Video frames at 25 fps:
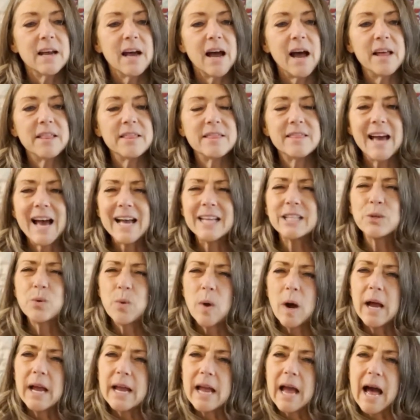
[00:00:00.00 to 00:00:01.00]
that's
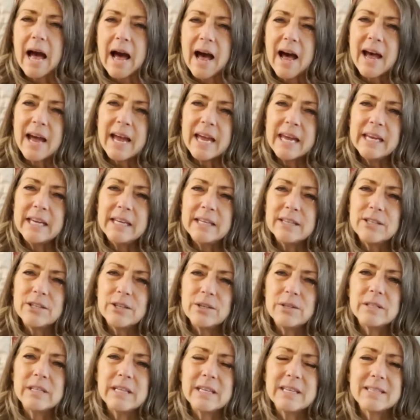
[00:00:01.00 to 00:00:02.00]
why I
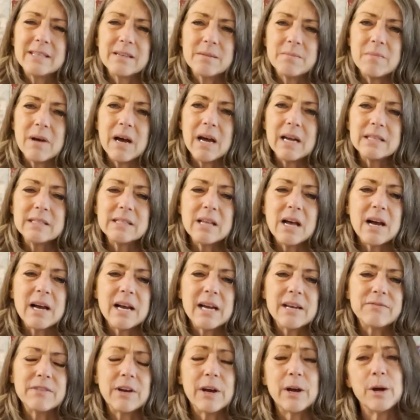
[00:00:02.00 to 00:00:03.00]
do things in my
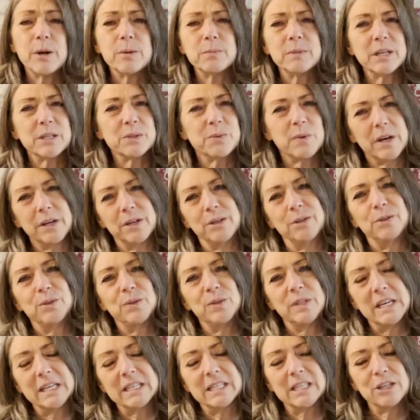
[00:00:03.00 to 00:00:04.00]
life. I hope that's why you do
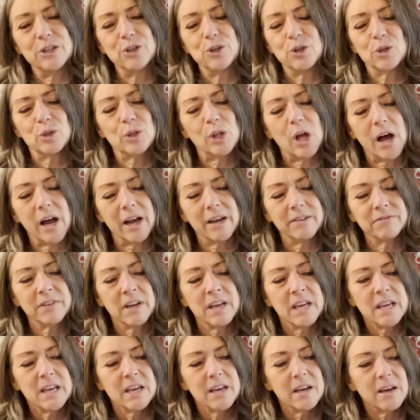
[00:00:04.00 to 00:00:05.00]
things in your life.
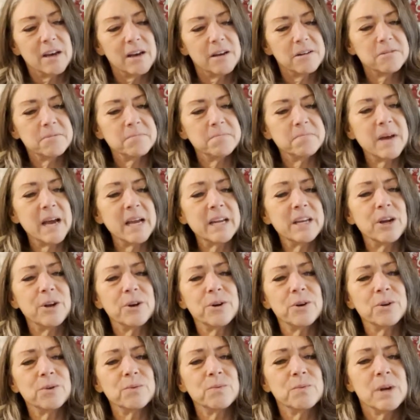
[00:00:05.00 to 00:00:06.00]
I
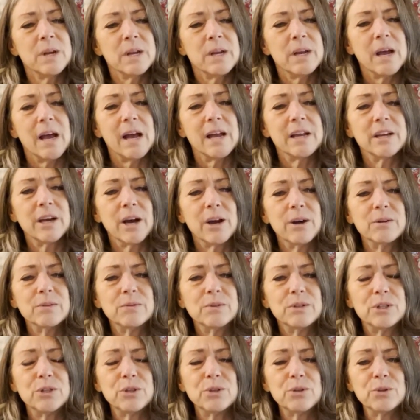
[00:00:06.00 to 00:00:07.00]
go
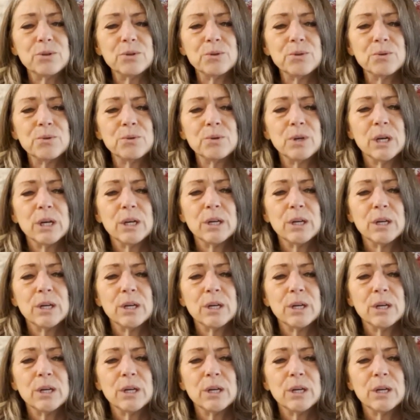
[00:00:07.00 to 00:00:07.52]
to